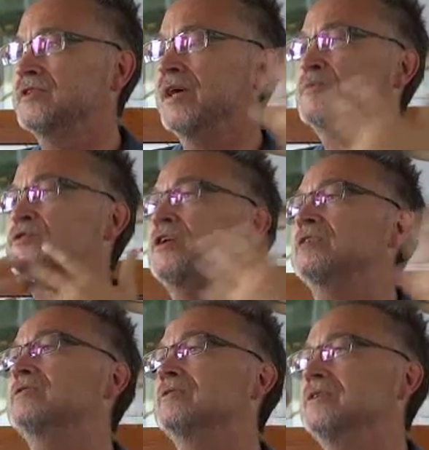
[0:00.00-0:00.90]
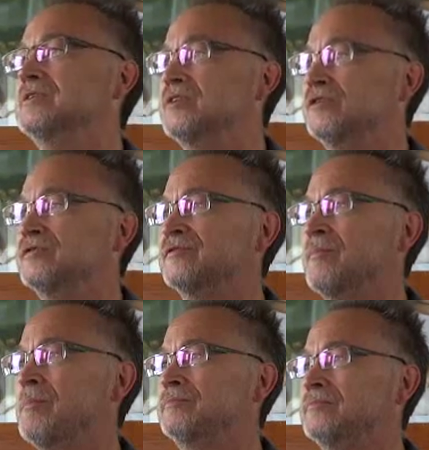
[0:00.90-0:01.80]
the abstract itself,
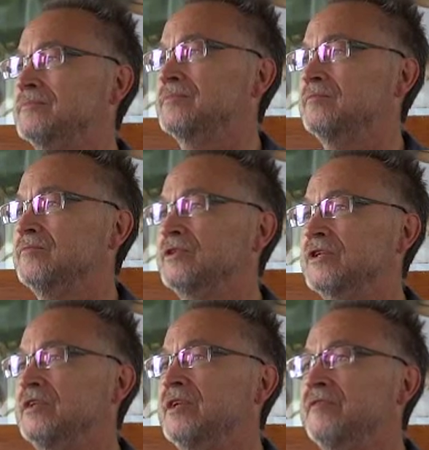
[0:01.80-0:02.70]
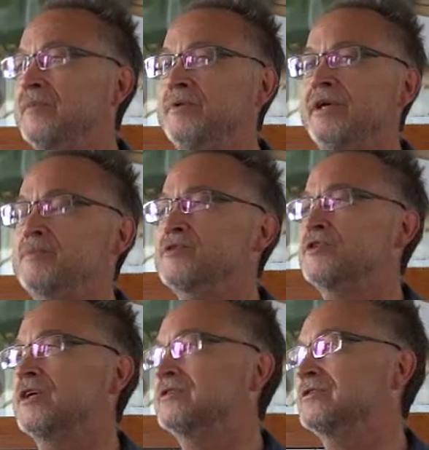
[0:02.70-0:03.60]
which can never be
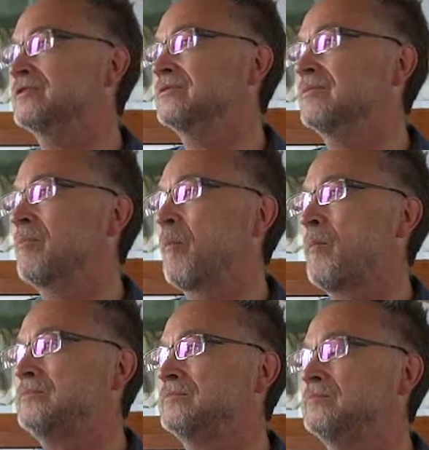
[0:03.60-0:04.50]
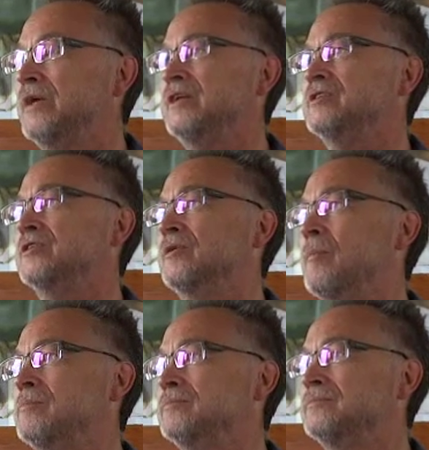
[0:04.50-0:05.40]
abstracted by anything.
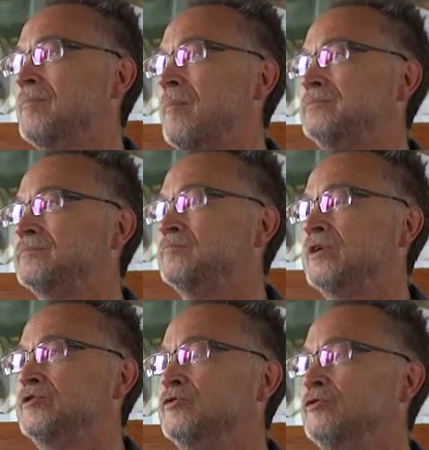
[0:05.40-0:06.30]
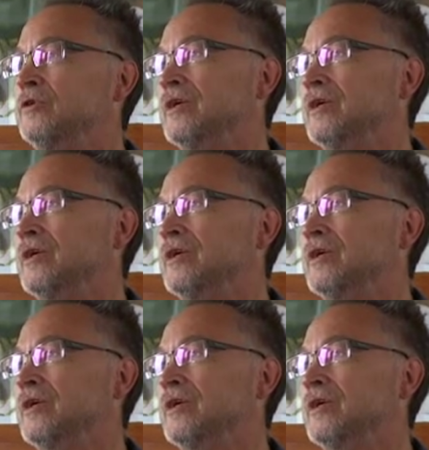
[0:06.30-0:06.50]
But you,